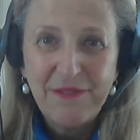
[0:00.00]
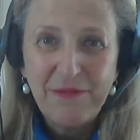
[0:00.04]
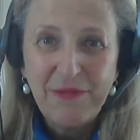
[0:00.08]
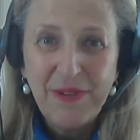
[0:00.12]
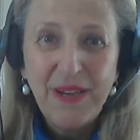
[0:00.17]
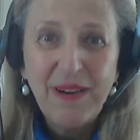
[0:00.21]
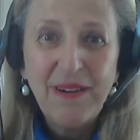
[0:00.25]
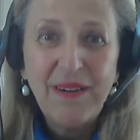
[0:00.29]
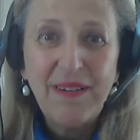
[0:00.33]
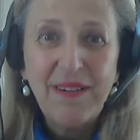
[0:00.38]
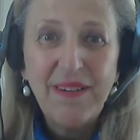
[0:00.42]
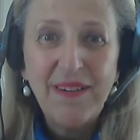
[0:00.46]
We
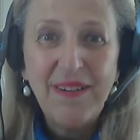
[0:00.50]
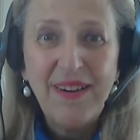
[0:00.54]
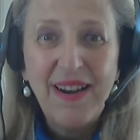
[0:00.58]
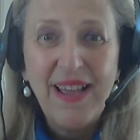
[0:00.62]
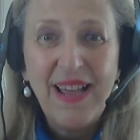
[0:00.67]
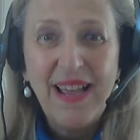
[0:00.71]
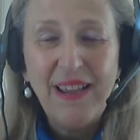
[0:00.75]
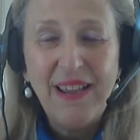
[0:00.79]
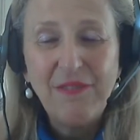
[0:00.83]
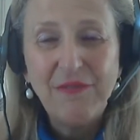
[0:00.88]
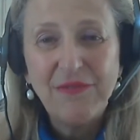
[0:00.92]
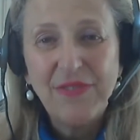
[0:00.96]
are
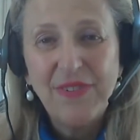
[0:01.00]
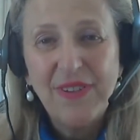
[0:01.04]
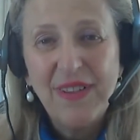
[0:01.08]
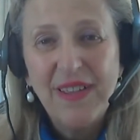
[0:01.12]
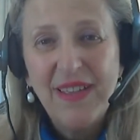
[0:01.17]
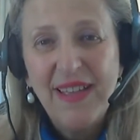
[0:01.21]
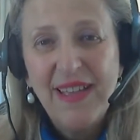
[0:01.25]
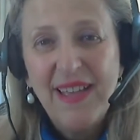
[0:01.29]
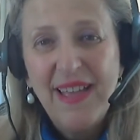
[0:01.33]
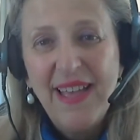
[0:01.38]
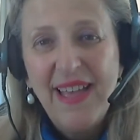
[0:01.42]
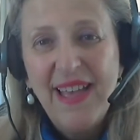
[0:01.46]
alive.
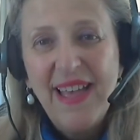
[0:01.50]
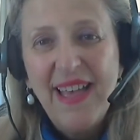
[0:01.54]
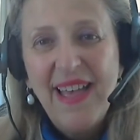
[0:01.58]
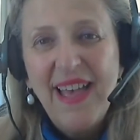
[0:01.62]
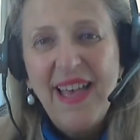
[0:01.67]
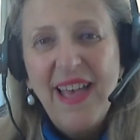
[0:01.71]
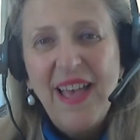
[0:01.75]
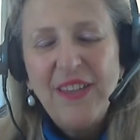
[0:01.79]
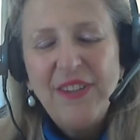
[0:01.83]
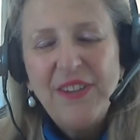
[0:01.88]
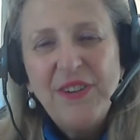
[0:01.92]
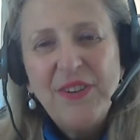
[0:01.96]

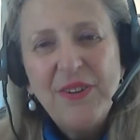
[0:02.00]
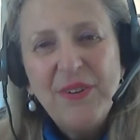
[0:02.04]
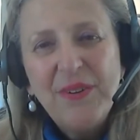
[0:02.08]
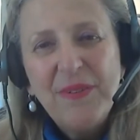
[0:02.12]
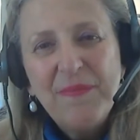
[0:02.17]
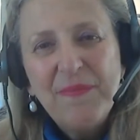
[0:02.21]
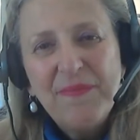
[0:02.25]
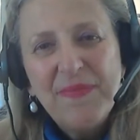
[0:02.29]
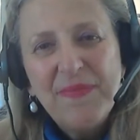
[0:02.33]
You know,